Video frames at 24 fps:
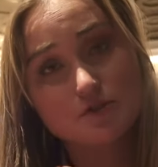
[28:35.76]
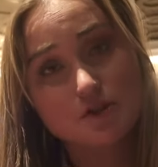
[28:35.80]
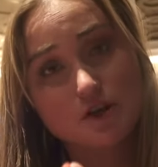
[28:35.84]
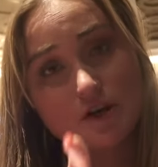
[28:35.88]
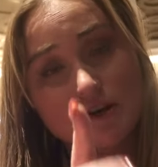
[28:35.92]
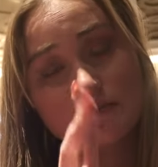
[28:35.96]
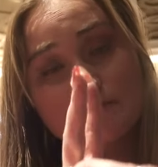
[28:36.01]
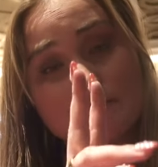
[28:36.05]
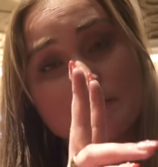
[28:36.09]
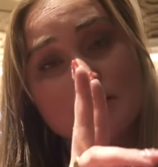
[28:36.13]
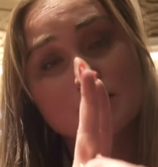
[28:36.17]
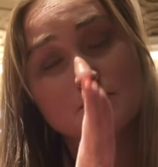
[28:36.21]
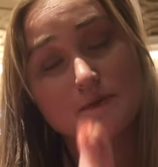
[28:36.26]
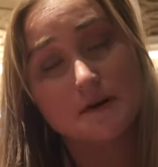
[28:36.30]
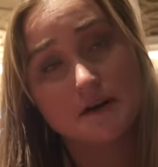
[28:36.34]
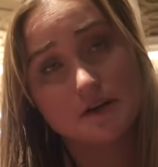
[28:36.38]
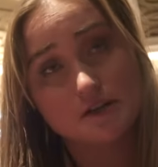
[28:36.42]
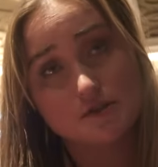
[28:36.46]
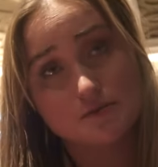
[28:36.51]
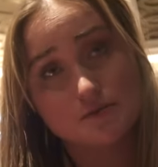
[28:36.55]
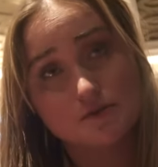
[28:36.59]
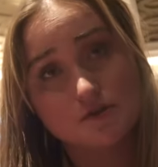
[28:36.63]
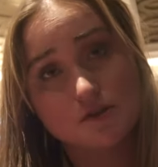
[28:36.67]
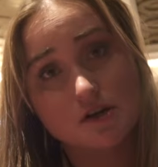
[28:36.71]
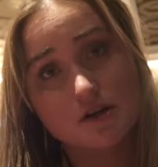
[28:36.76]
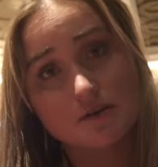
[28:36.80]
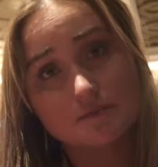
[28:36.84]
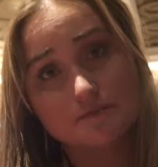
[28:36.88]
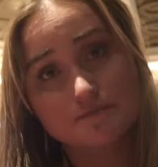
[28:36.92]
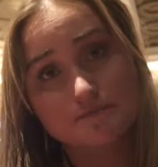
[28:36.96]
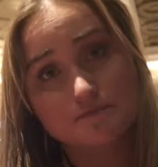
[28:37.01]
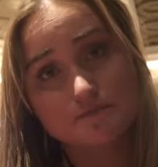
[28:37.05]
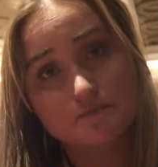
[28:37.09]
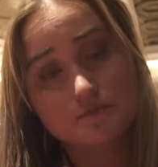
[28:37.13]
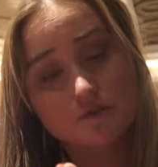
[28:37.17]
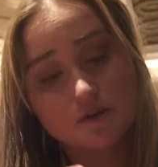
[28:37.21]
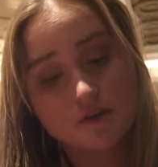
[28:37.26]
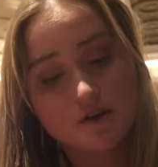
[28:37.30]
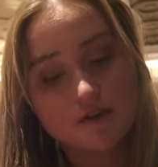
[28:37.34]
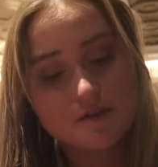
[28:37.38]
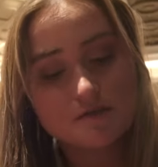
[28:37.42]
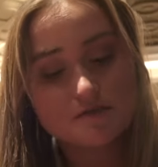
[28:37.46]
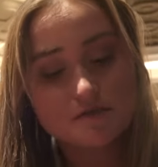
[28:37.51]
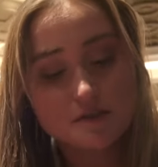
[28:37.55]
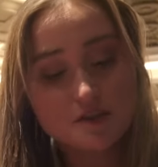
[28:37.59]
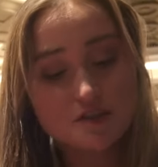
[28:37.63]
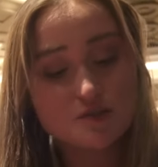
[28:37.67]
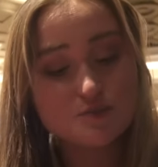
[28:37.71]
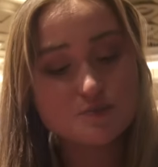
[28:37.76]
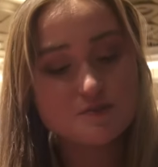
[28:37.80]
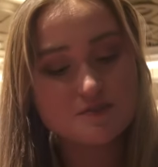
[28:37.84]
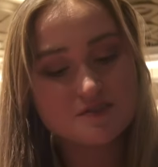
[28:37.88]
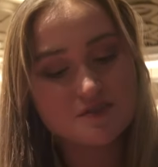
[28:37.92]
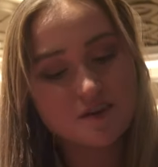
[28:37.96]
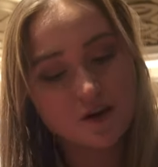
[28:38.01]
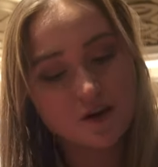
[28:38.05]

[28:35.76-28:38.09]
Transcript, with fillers: was good. The Asparagus was good. Yep. This was